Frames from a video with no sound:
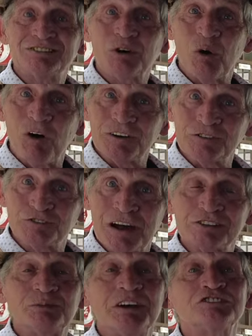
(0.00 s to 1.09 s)
So all your
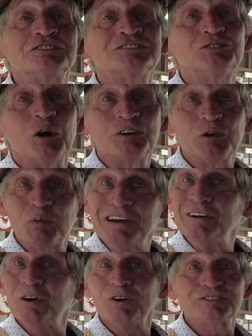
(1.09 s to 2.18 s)
transmissions, all your
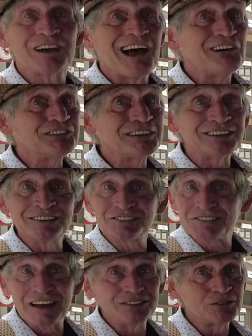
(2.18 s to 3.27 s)
wheels, everything
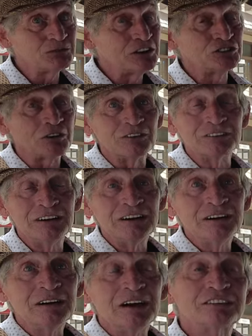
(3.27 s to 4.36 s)
stays original
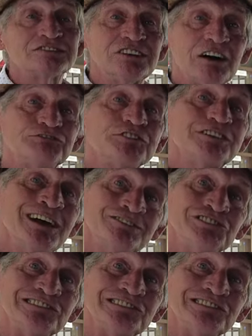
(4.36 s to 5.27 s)
except for the engine.